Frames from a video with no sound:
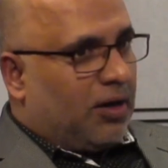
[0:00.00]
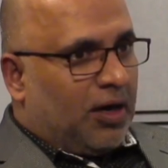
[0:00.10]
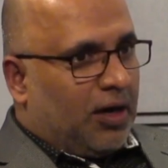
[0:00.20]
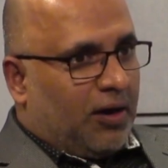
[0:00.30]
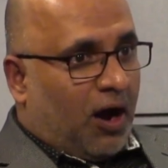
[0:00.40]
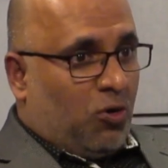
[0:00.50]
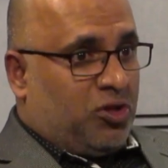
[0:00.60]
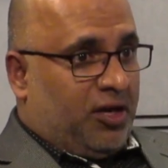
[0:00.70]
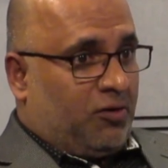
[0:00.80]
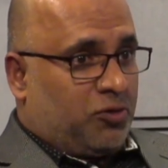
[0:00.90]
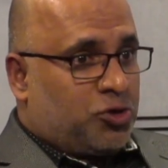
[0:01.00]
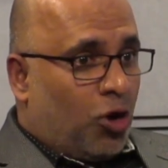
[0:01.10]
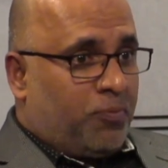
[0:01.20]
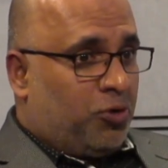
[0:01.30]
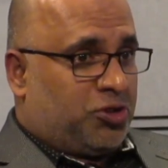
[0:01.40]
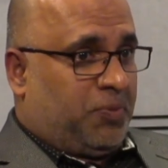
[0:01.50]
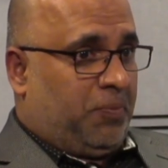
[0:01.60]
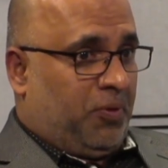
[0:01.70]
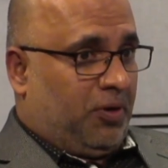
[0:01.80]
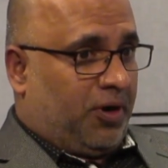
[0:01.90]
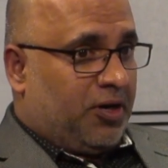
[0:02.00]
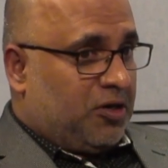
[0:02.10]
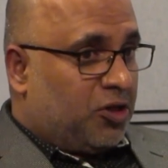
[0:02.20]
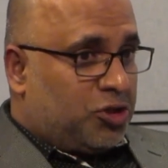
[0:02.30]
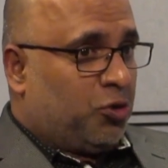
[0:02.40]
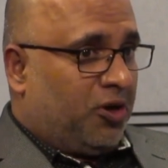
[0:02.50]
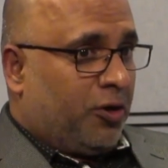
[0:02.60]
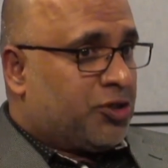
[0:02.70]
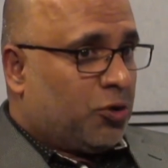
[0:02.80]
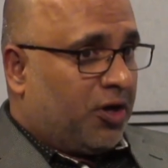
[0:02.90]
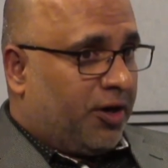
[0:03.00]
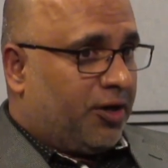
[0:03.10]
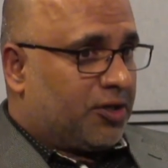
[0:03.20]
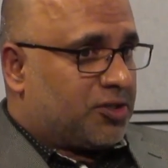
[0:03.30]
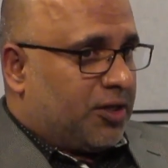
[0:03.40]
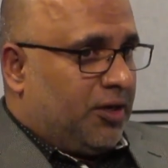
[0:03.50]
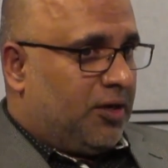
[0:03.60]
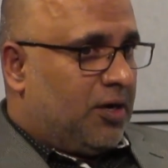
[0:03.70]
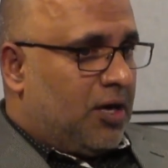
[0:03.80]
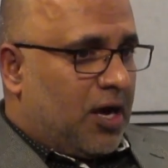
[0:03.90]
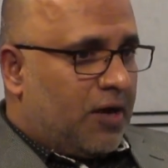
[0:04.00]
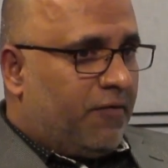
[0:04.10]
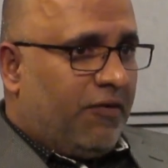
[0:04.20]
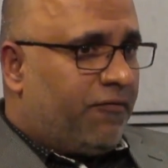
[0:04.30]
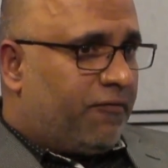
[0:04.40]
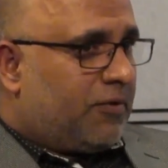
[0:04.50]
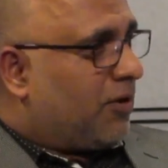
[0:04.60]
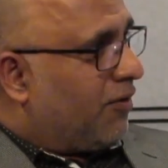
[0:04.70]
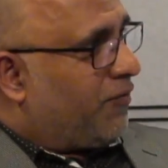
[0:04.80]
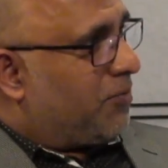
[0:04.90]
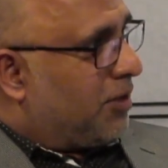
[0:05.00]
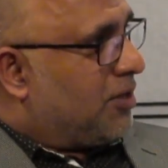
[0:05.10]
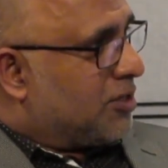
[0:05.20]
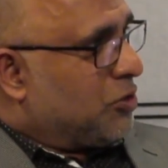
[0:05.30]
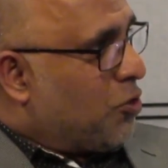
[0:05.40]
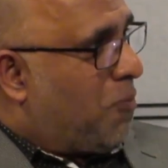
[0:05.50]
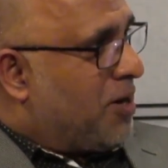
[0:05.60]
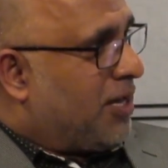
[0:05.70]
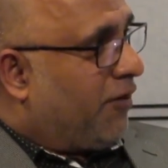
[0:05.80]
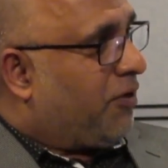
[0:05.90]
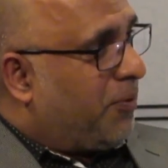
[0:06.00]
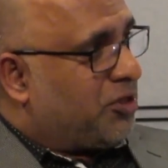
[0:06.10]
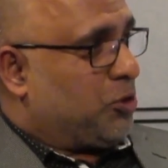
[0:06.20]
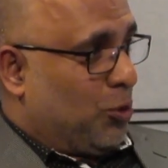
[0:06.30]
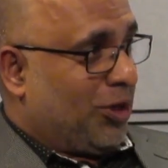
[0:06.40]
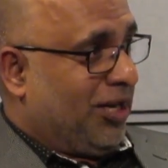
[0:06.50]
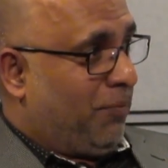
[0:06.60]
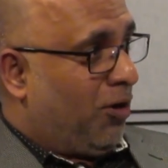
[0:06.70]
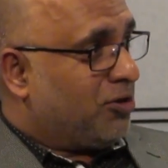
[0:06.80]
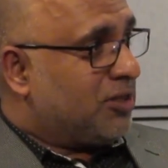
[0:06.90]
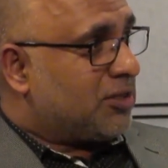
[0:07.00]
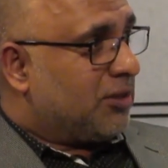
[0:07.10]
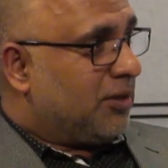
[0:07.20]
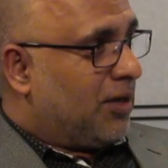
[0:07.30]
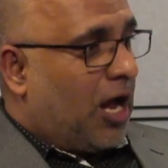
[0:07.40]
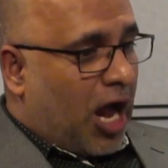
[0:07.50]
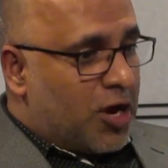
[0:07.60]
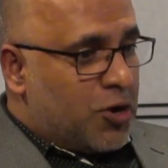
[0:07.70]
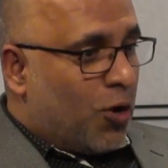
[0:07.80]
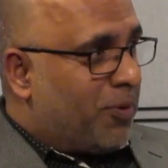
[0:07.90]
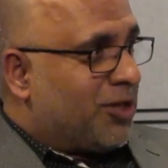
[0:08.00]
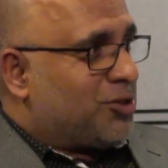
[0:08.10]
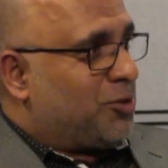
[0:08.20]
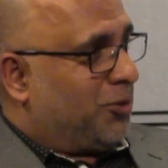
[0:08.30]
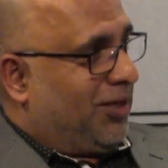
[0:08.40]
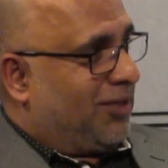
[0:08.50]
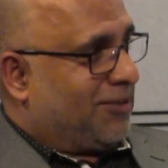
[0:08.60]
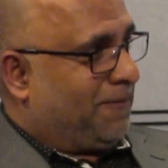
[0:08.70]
out there, top-notch people, right, in the jewelry industry, and we've confirmed that there's nobody. Everybody's talking about this, and nobody's doing it.